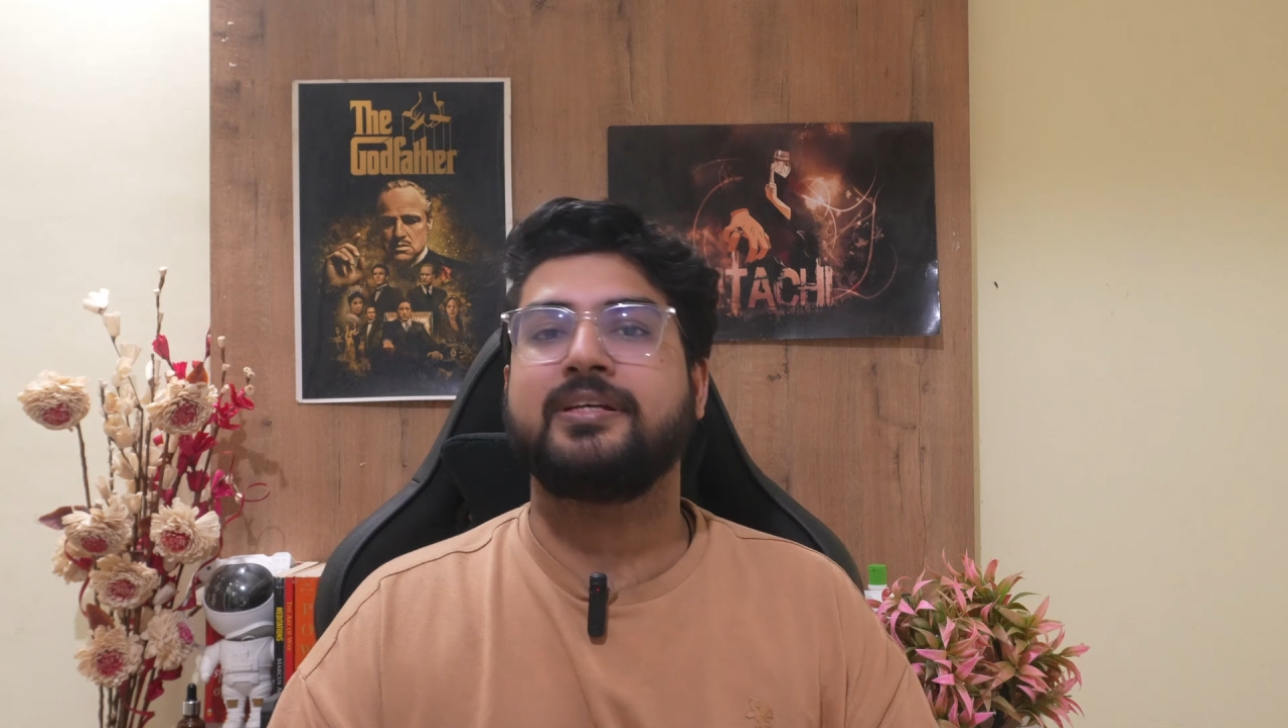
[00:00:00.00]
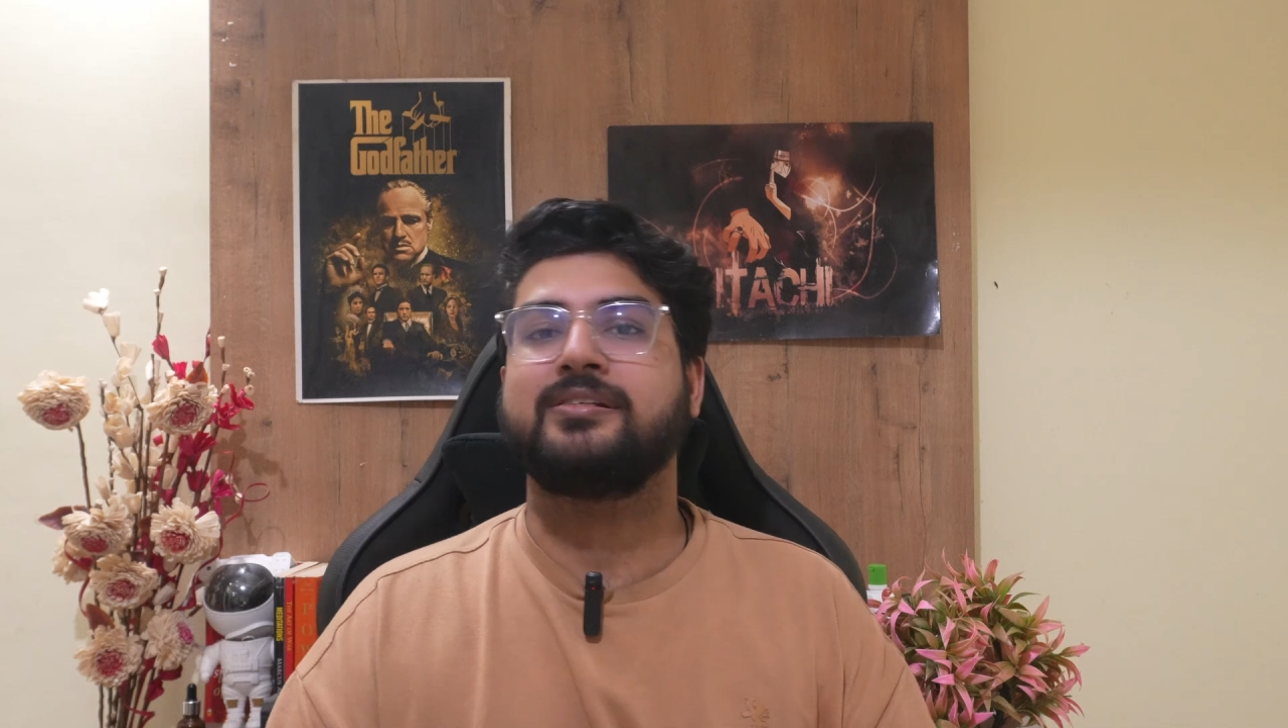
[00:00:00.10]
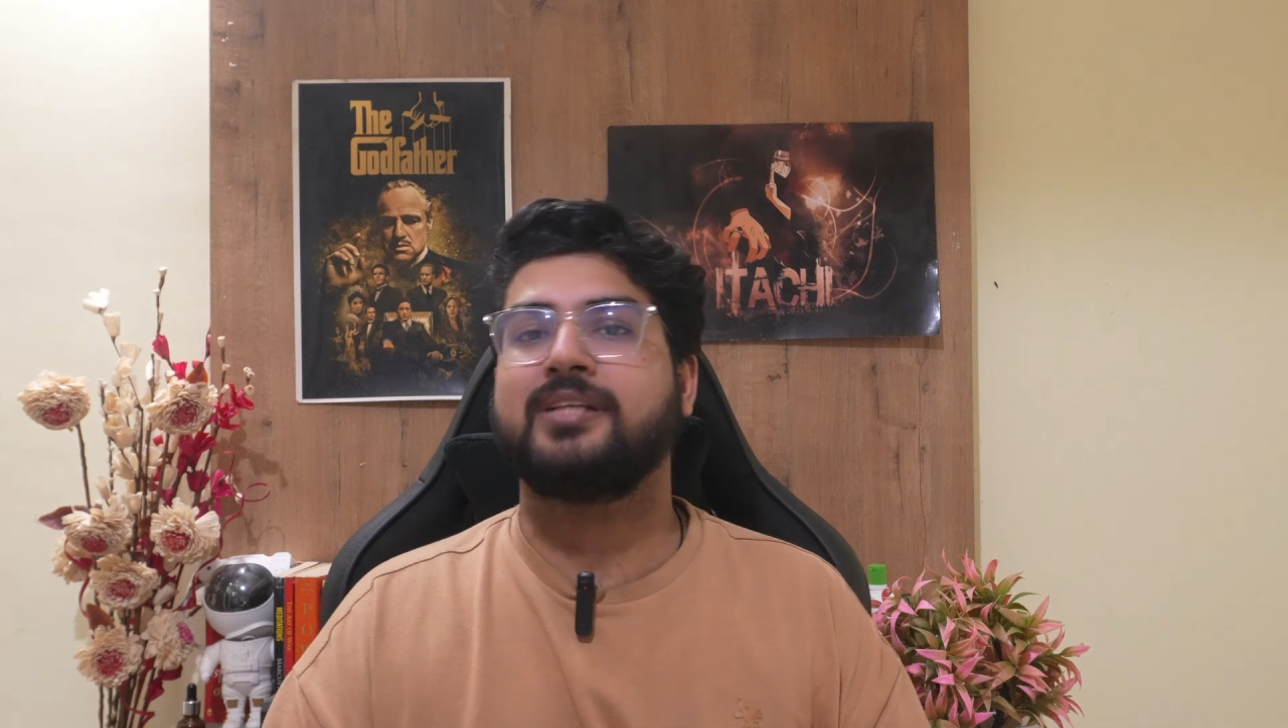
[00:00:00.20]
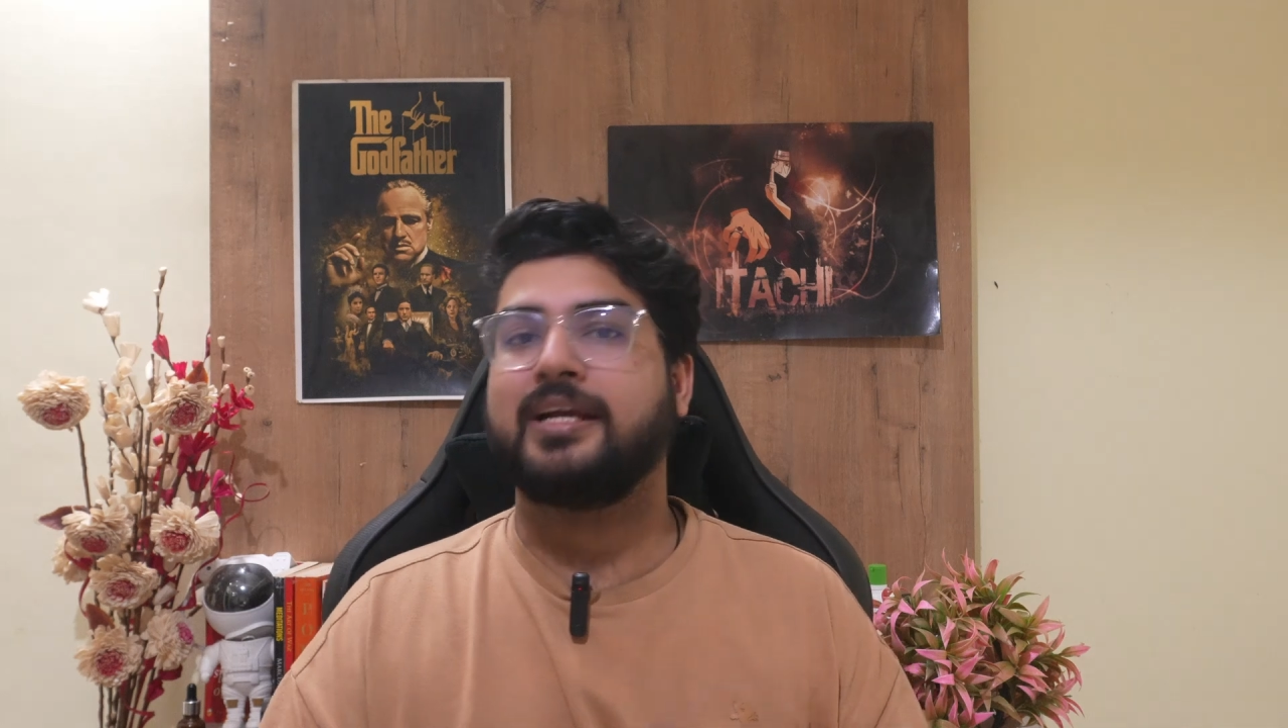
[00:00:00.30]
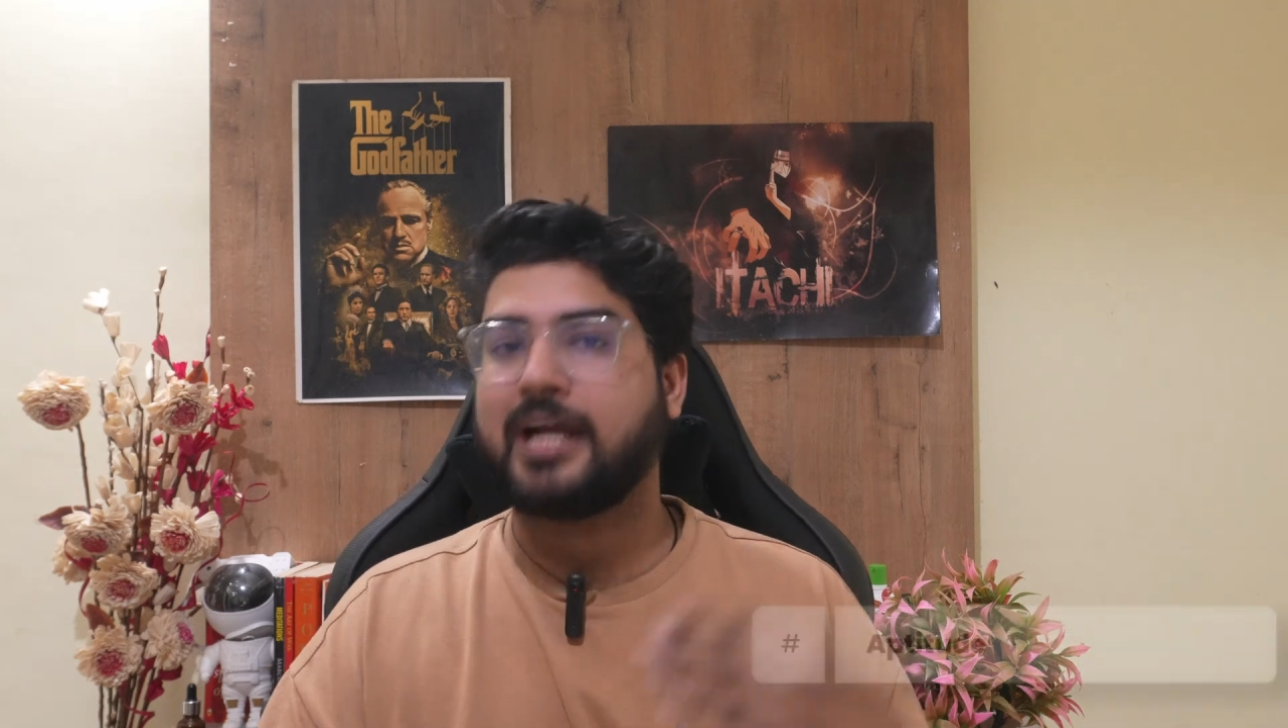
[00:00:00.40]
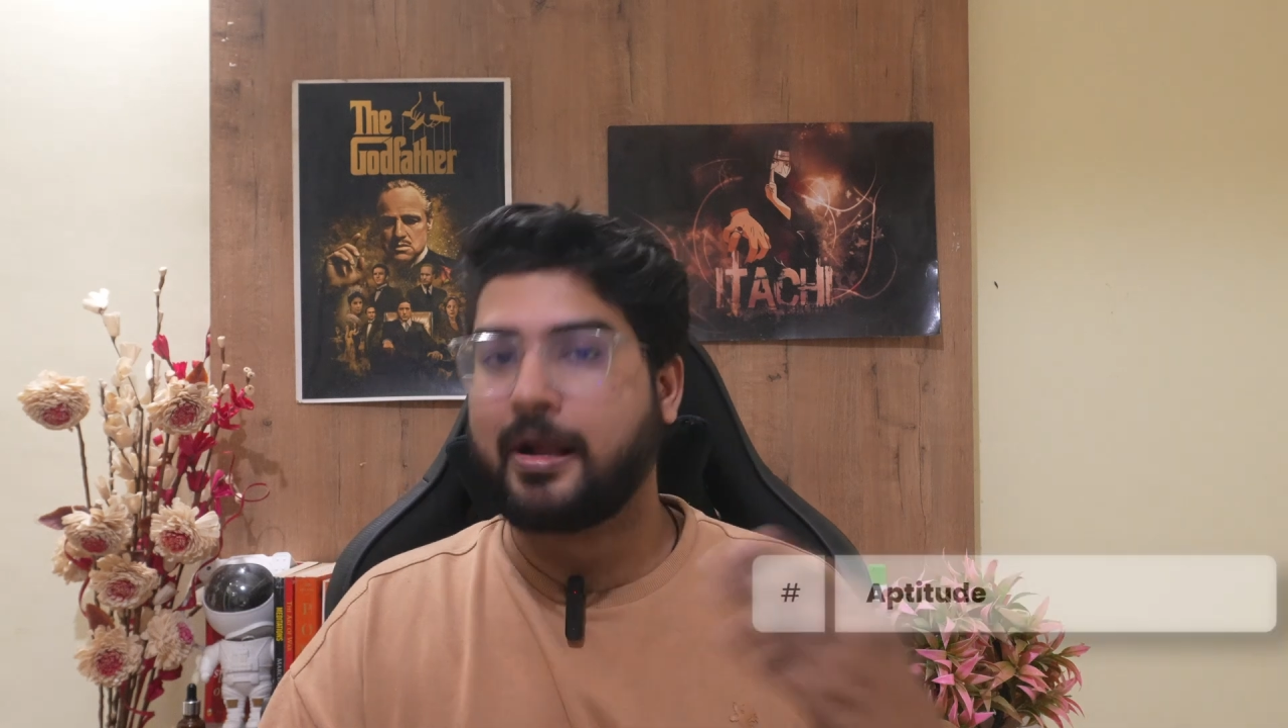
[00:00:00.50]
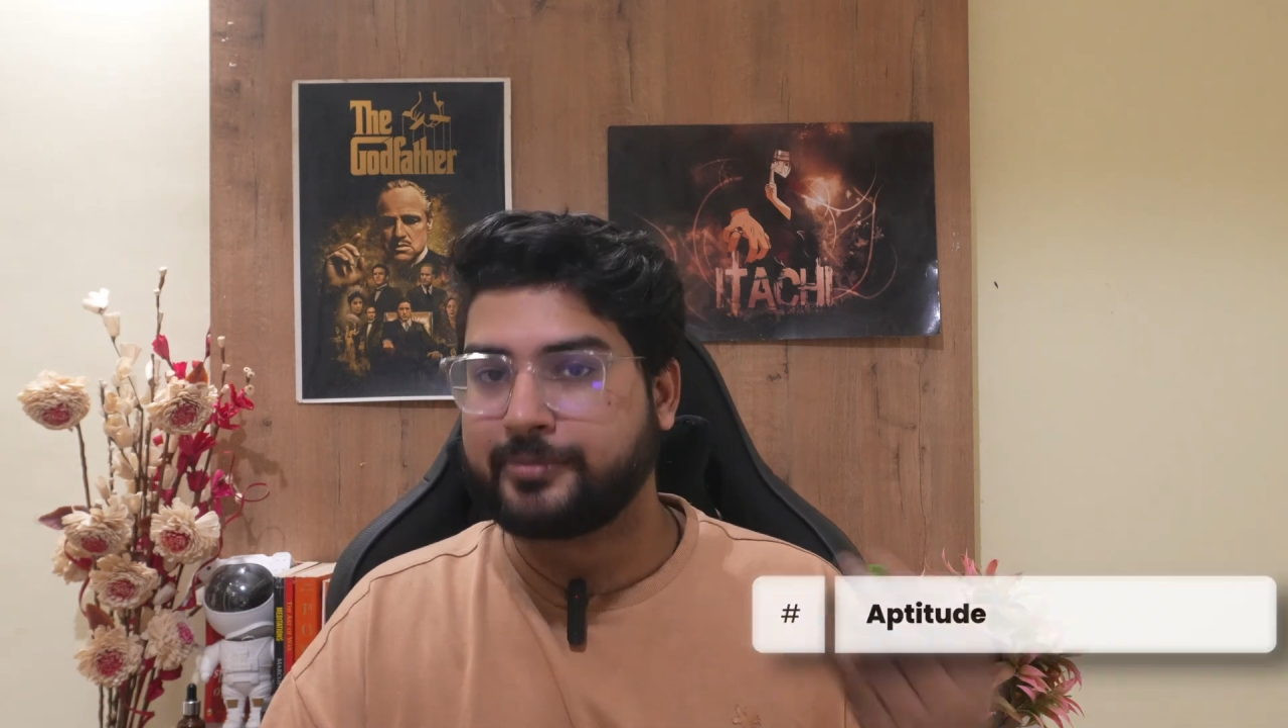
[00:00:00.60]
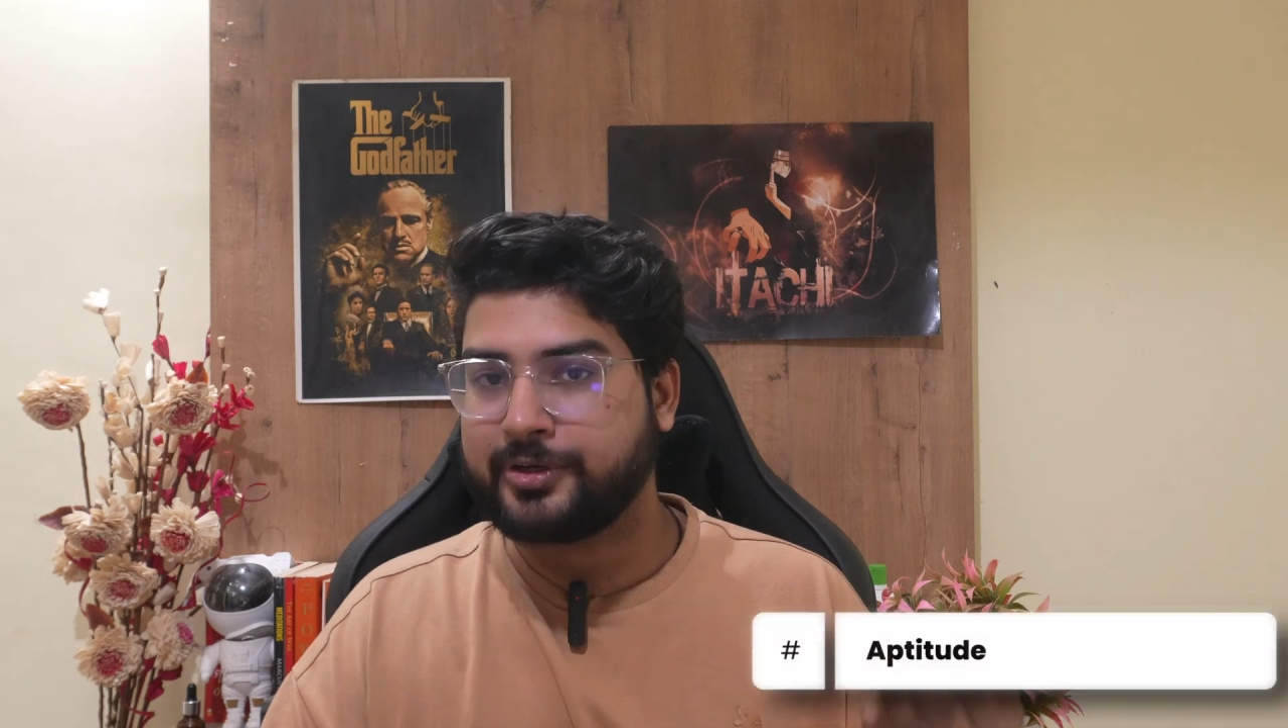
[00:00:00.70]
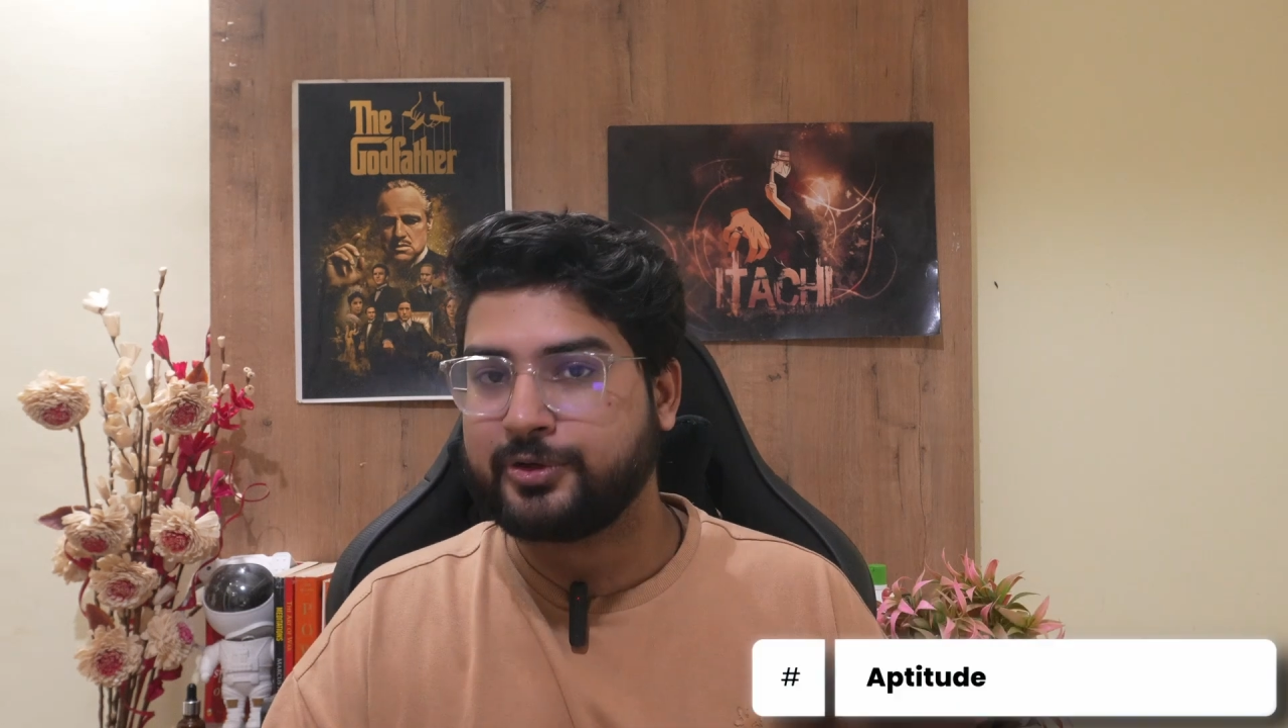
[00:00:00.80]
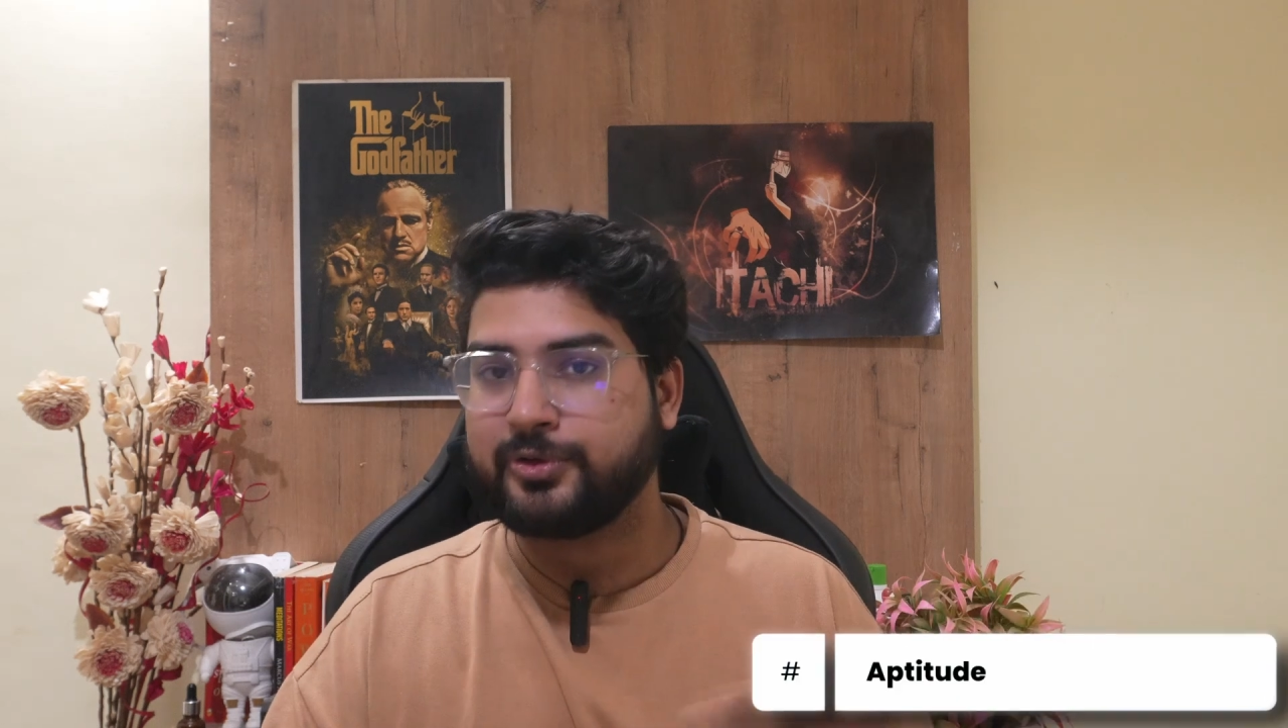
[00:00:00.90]
things like
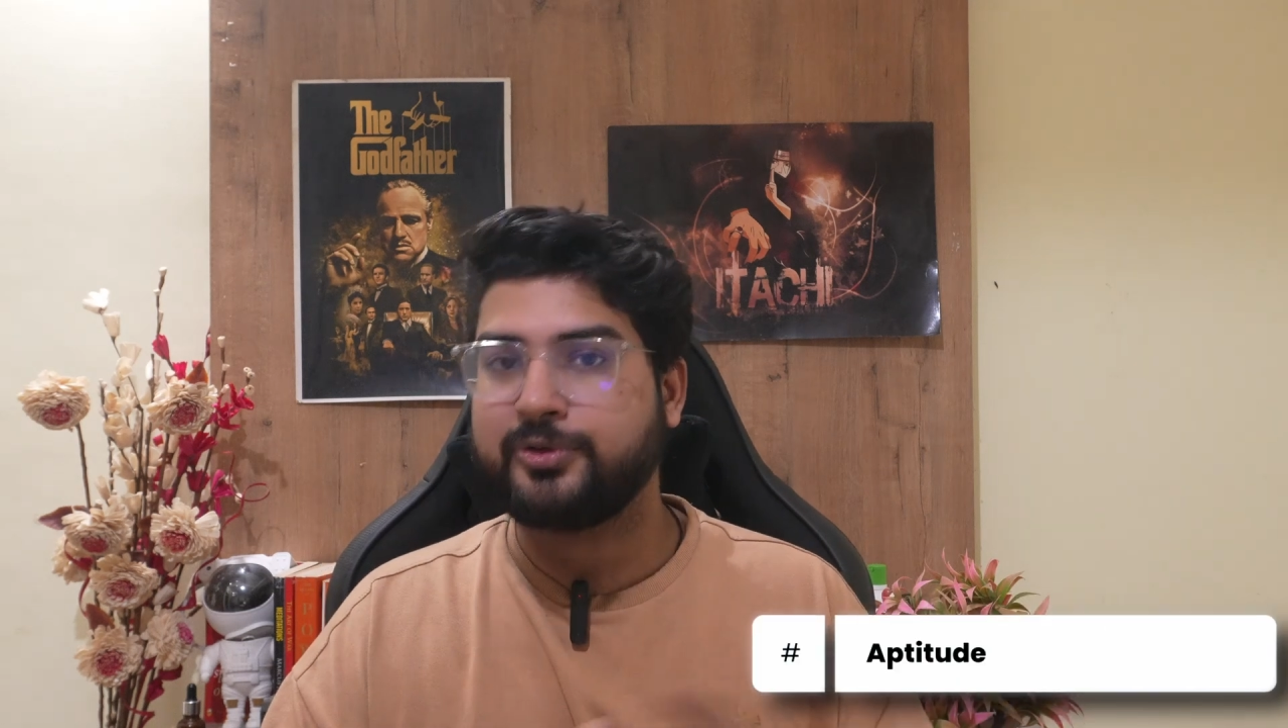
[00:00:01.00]
aptitude.